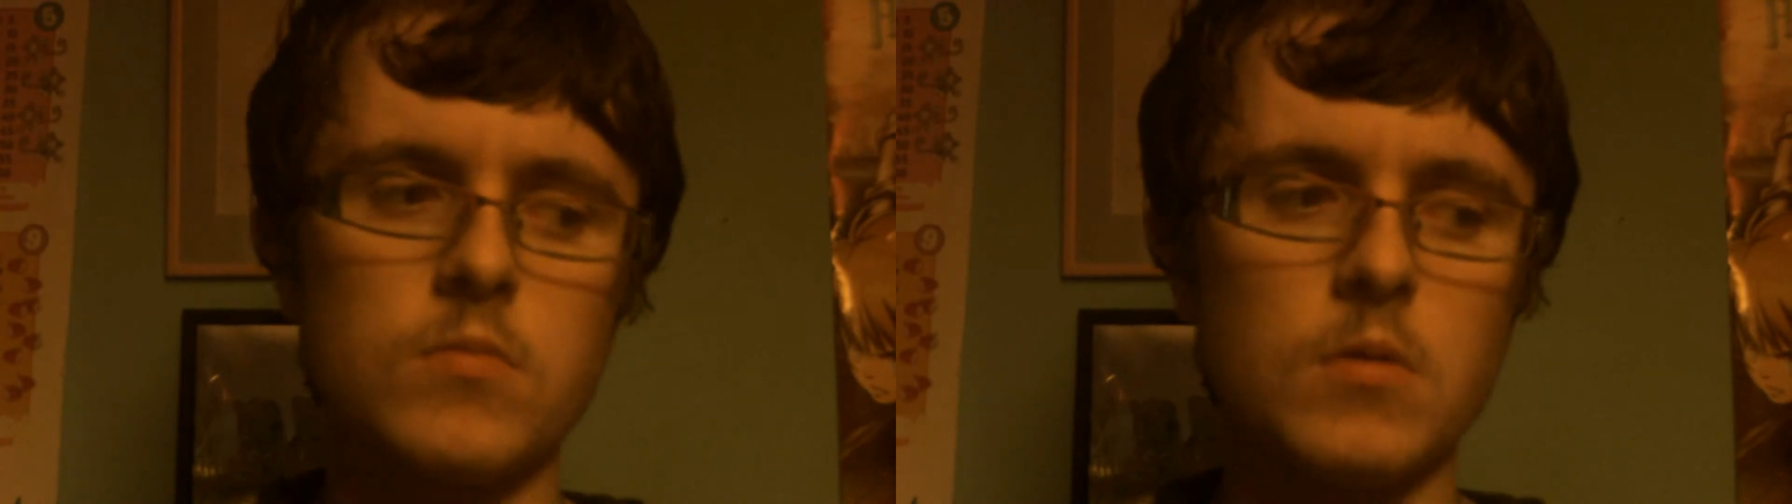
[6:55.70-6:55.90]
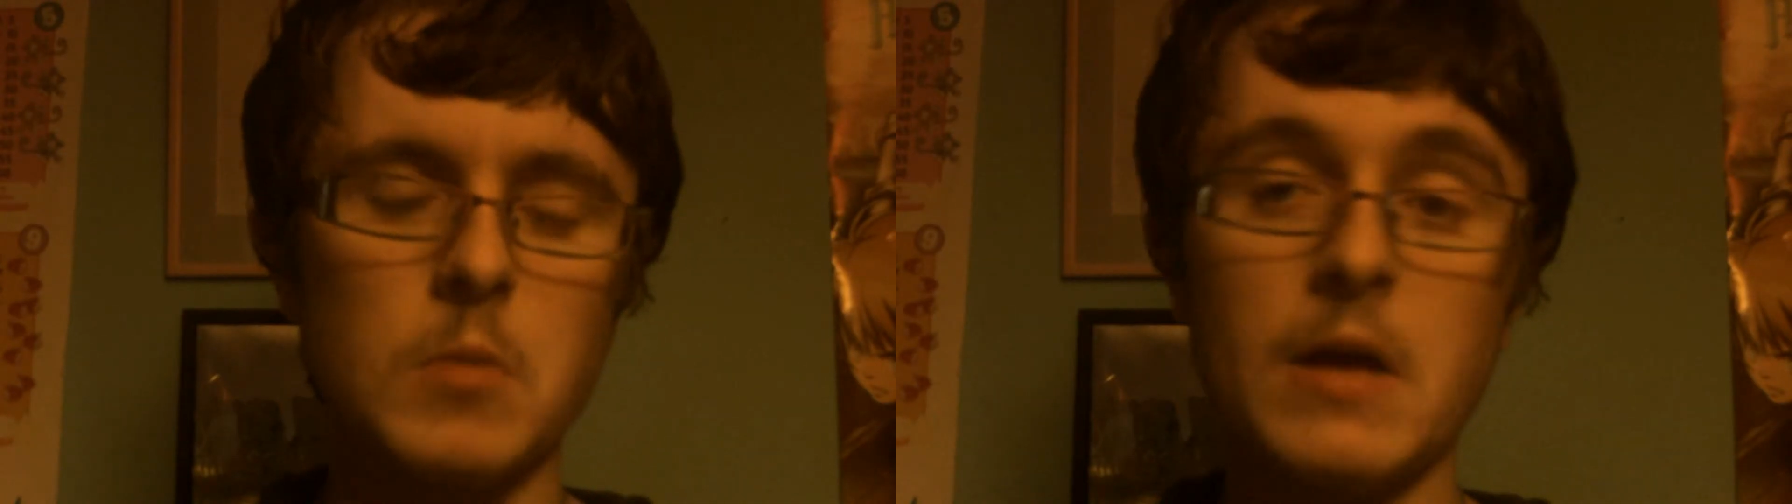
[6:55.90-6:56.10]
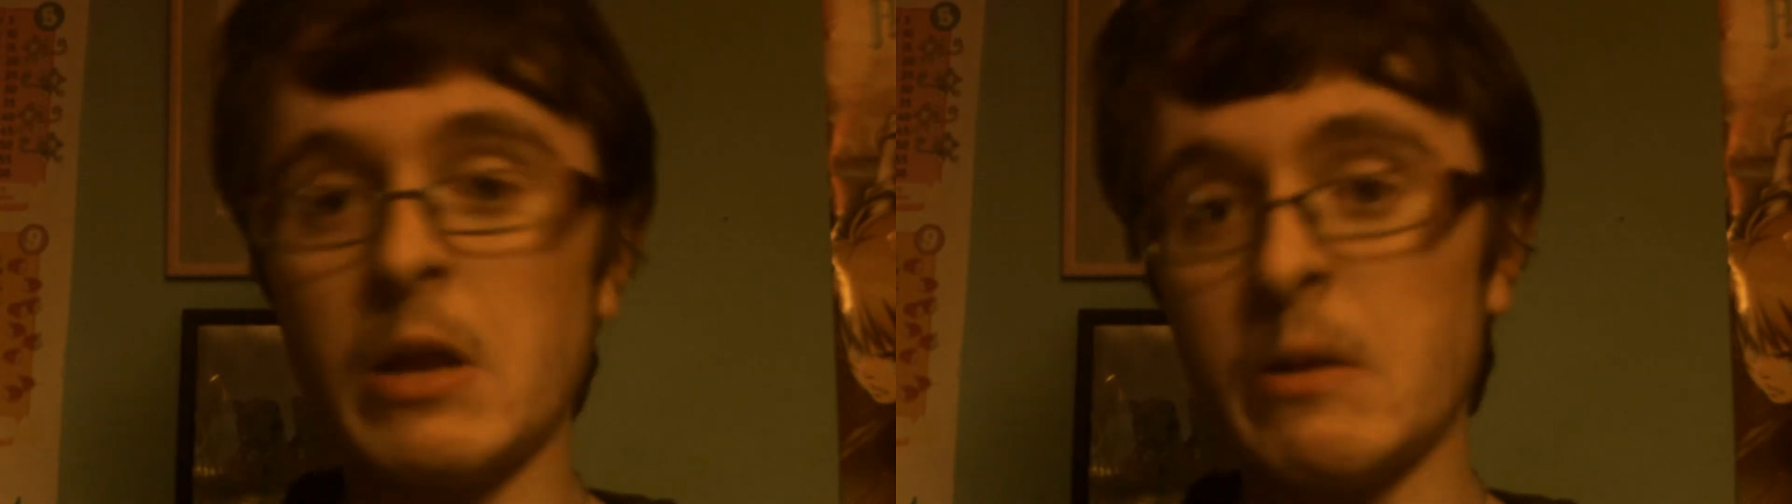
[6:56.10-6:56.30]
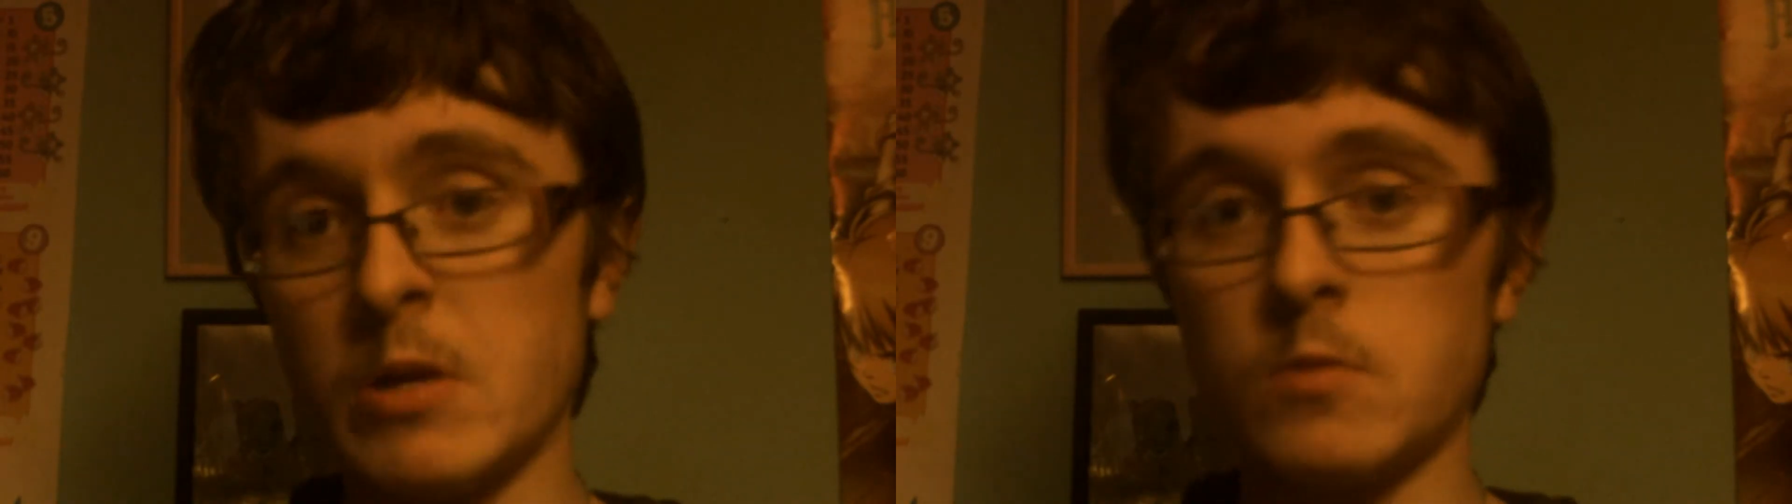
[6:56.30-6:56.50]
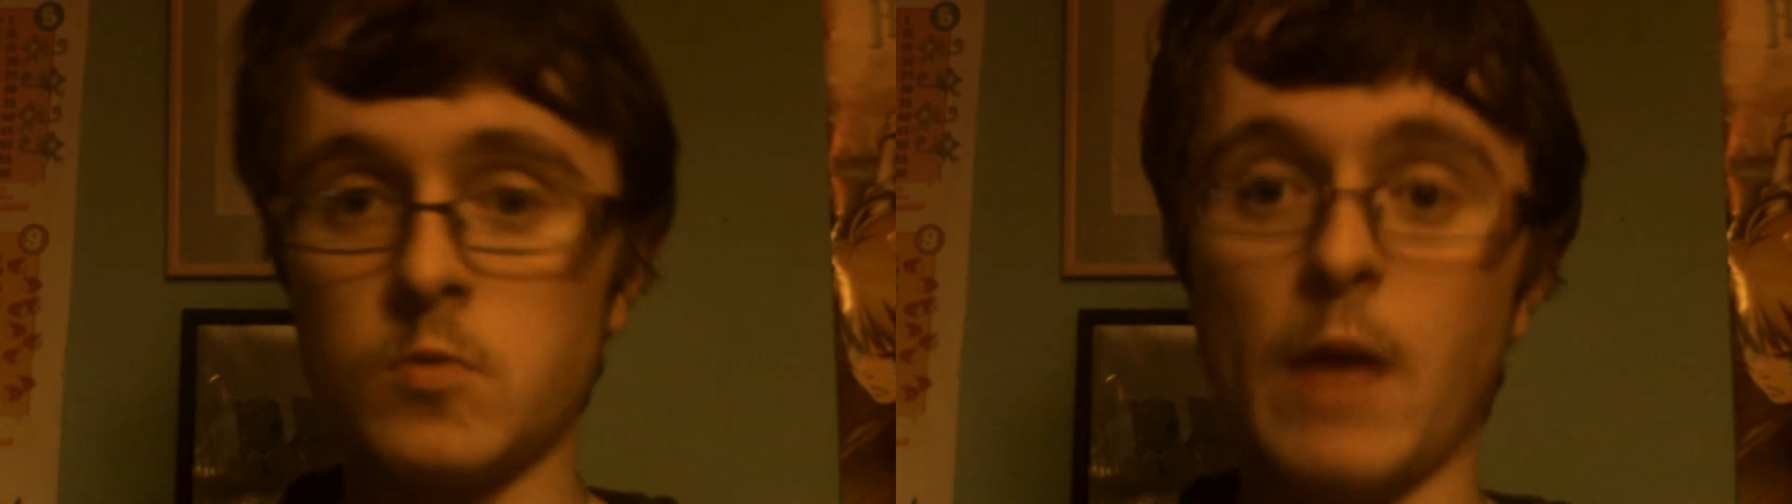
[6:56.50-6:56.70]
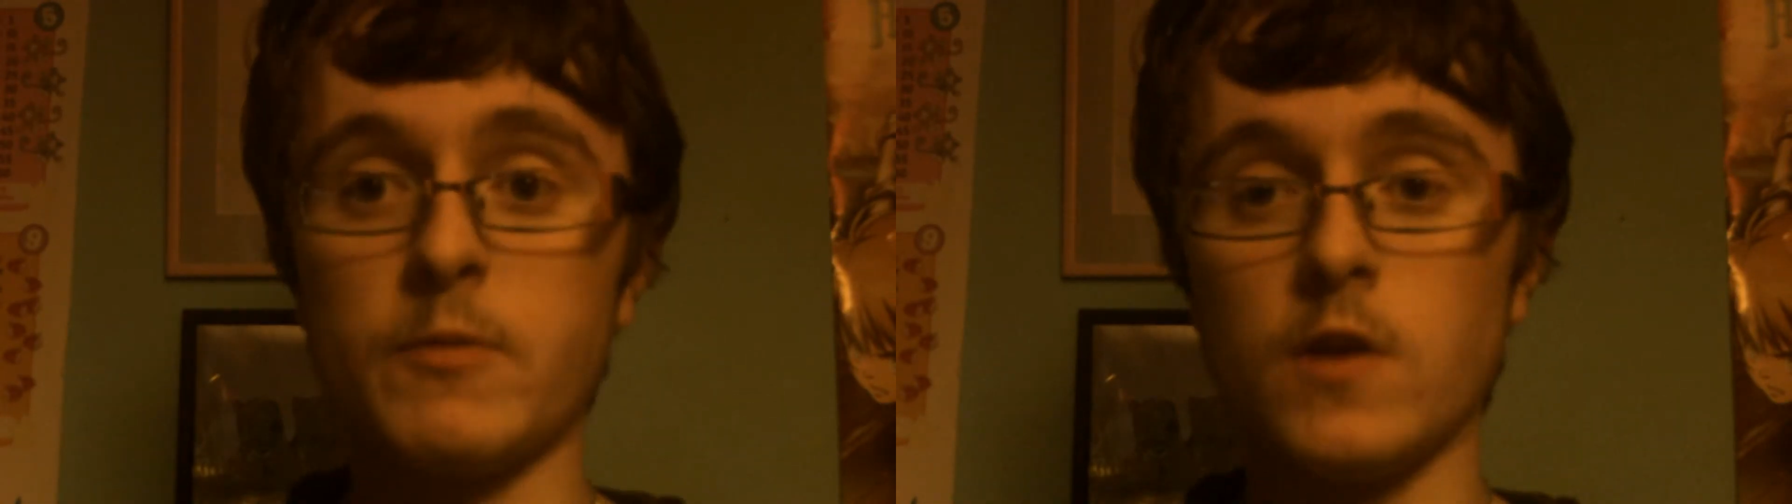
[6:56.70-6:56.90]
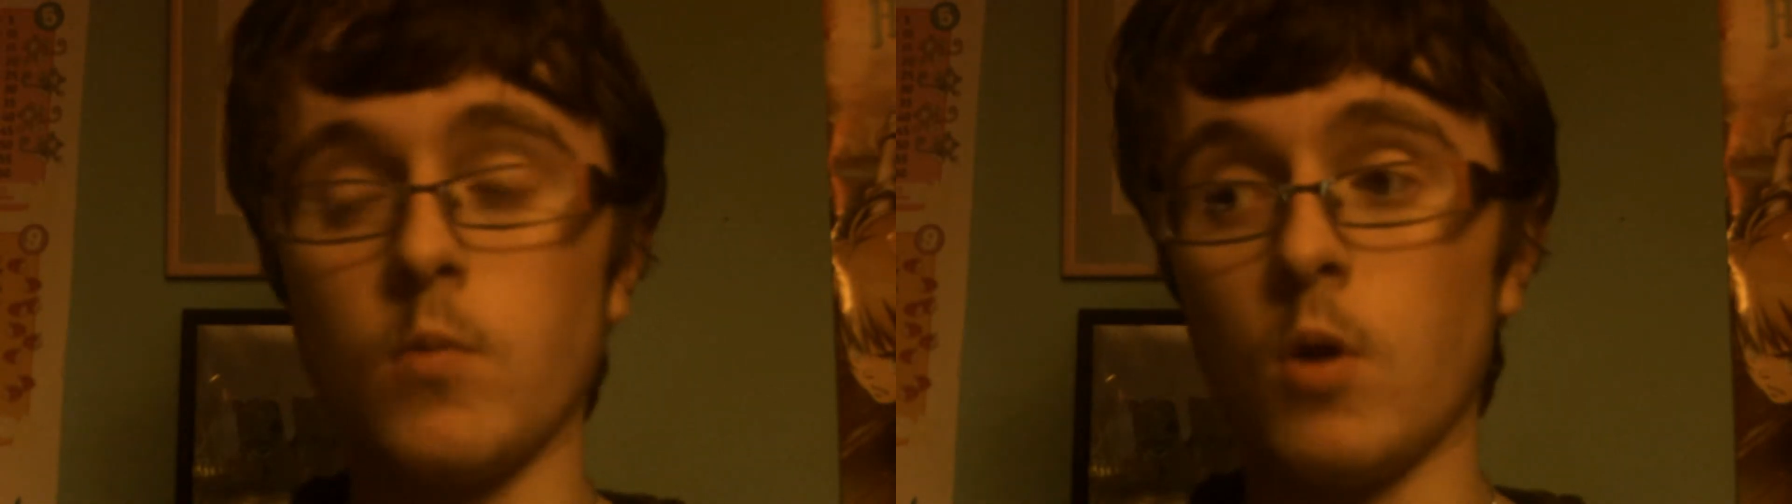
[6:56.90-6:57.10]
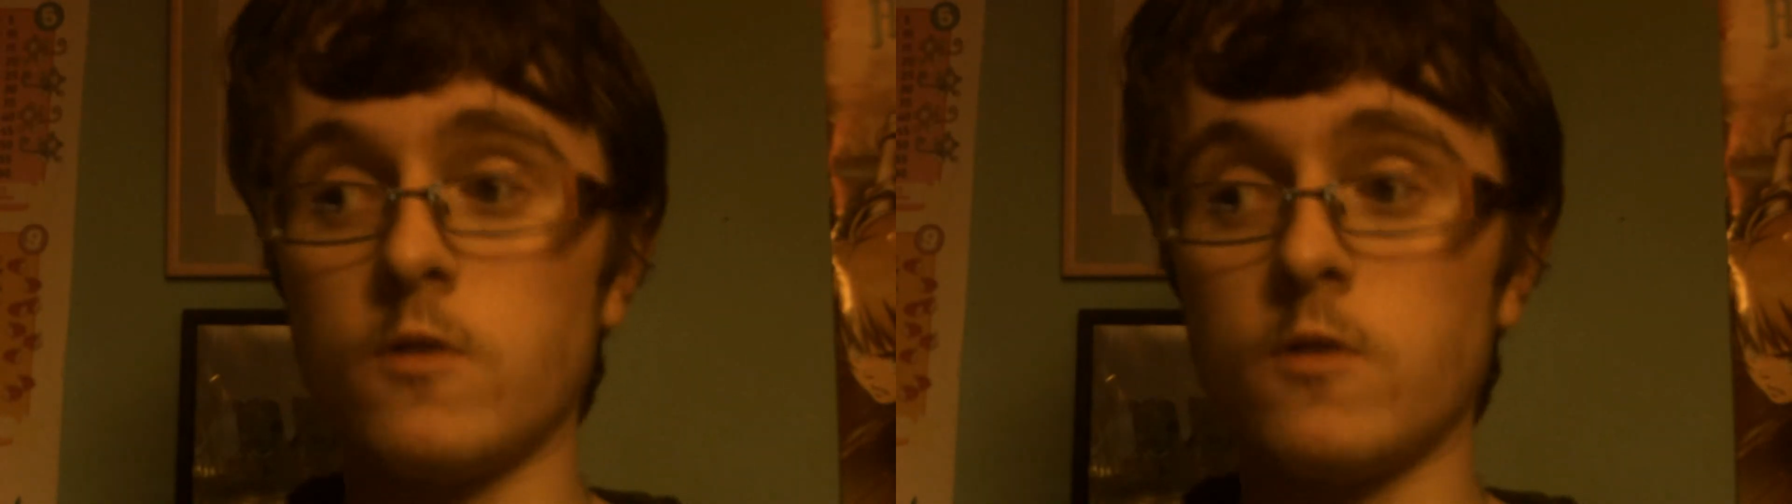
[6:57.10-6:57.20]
wait, wait a minute, episode one